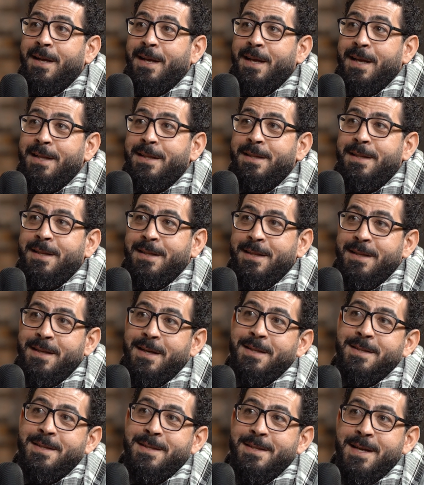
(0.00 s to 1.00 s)
it did
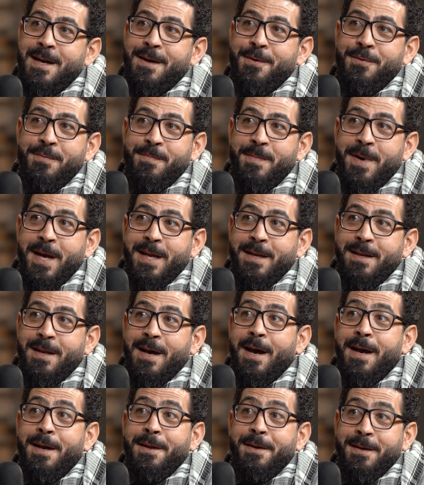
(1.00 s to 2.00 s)
not sound bad,
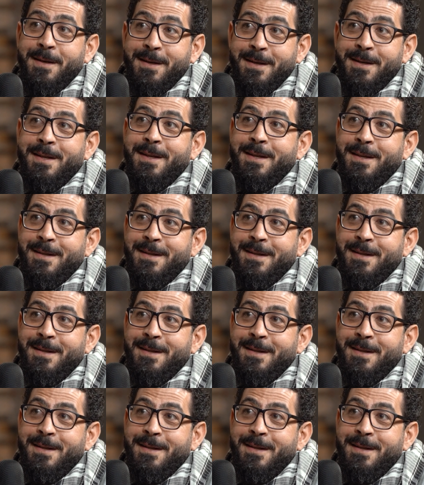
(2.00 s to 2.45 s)
ironically.